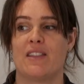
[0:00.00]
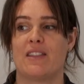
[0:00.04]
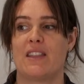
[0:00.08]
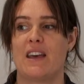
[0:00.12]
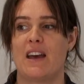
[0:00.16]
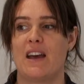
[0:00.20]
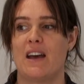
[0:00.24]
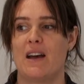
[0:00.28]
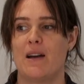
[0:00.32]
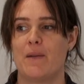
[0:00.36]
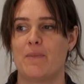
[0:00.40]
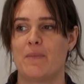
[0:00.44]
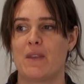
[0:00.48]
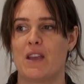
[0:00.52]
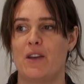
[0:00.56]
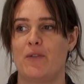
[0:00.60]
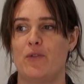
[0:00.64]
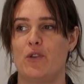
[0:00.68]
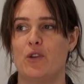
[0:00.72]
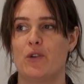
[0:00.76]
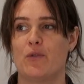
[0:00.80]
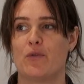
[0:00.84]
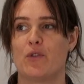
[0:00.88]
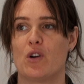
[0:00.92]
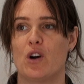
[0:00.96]
Then
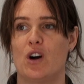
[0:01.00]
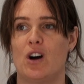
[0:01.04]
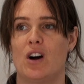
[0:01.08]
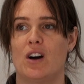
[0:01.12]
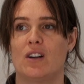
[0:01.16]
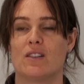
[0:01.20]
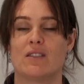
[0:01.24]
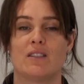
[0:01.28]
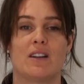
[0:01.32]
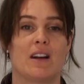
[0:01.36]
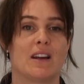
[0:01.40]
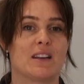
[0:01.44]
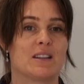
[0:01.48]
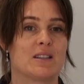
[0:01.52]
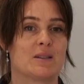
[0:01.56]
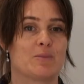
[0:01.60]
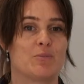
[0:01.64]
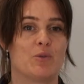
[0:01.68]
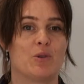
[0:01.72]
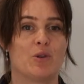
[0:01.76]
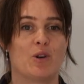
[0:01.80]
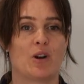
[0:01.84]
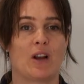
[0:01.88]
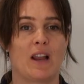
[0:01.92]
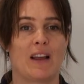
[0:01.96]
if you've got
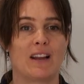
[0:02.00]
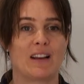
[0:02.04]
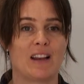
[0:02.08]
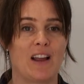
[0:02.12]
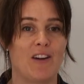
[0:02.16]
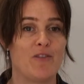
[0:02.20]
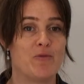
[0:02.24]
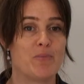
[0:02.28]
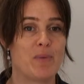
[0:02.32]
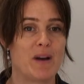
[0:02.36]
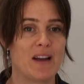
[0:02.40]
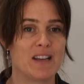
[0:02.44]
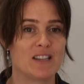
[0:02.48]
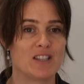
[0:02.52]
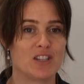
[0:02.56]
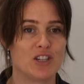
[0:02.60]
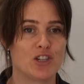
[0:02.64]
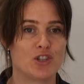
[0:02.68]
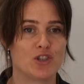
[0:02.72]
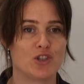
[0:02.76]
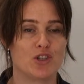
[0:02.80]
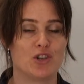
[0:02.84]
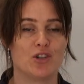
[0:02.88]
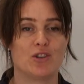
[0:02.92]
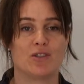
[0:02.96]
like love-based
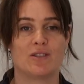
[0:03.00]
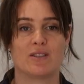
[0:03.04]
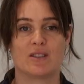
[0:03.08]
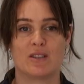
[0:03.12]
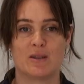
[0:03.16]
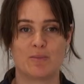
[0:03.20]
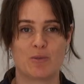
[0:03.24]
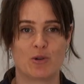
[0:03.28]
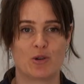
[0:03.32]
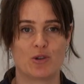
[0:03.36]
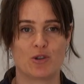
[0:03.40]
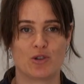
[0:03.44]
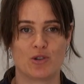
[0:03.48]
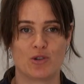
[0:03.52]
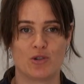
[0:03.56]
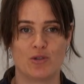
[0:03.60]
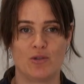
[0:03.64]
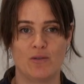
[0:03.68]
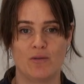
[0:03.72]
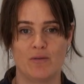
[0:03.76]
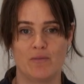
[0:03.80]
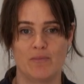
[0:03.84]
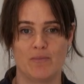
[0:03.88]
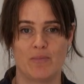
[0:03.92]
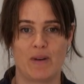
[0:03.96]
issues and
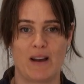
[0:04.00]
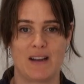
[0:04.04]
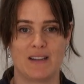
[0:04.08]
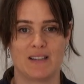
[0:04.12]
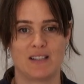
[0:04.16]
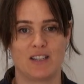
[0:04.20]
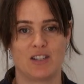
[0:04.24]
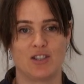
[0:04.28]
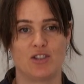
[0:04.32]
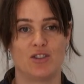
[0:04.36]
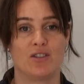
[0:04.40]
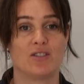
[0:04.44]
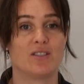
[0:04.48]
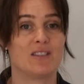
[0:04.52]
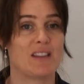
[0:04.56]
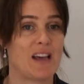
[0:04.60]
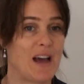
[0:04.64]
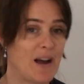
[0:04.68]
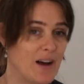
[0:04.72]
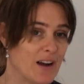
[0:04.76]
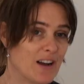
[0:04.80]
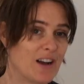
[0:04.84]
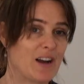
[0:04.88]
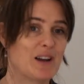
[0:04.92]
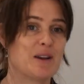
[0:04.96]
spiritual-based issues,
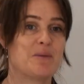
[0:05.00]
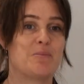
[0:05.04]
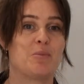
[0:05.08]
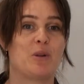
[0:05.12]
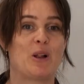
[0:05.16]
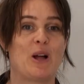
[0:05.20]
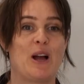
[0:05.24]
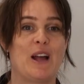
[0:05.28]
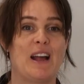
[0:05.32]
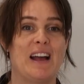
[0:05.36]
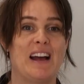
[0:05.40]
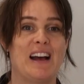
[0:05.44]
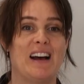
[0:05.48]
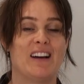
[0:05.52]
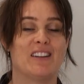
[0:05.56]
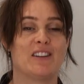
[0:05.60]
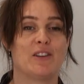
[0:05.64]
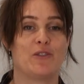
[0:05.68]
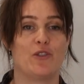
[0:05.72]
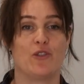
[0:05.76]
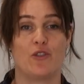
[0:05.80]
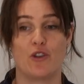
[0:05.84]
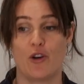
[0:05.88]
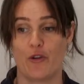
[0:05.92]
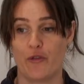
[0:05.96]
they're going to play out.
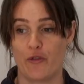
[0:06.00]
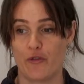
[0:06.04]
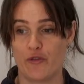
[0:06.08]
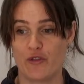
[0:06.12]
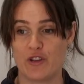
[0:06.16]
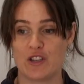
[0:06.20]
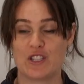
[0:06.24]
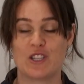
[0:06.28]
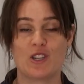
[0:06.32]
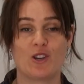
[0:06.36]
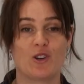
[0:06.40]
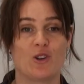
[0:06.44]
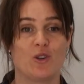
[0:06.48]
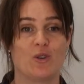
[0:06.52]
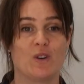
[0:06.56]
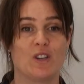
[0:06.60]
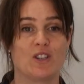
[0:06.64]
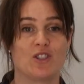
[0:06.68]
If you've got physical